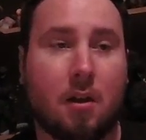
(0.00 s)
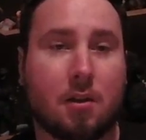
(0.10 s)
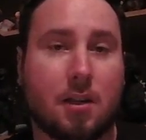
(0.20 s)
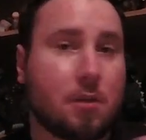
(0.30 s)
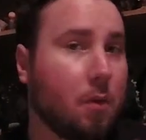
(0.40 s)

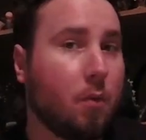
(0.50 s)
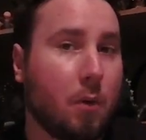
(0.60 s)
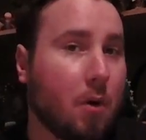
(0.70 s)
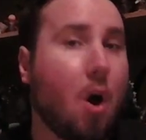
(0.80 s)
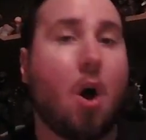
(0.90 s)
Because that's what we
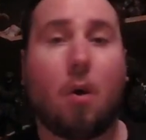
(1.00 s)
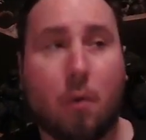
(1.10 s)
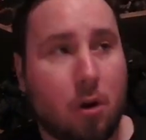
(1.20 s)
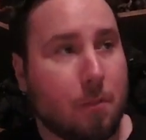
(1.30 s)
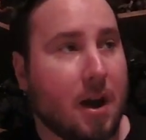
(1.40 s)
were all
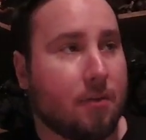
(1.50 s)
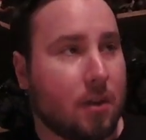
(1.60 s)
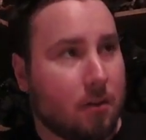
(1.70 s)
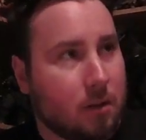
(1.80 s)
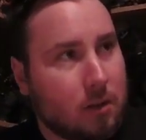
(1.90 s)
worried about,
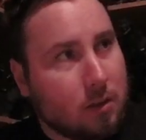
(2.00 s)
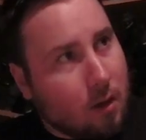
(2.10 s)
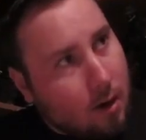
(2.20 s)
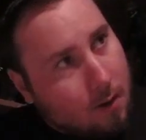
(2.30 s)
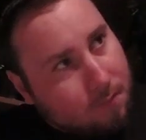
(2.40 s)
that
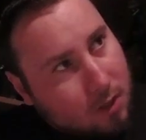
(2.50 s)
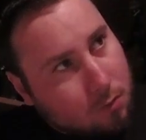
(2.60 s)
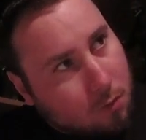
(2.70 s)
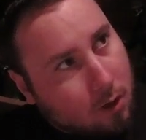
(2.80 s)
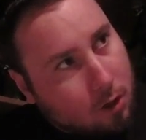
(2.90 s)
these
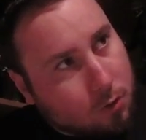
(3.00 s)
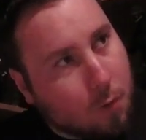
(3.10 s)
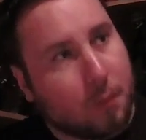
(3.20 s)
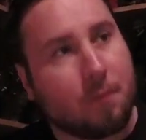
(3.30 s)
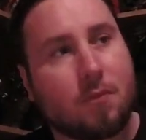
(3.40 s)
were going to droop.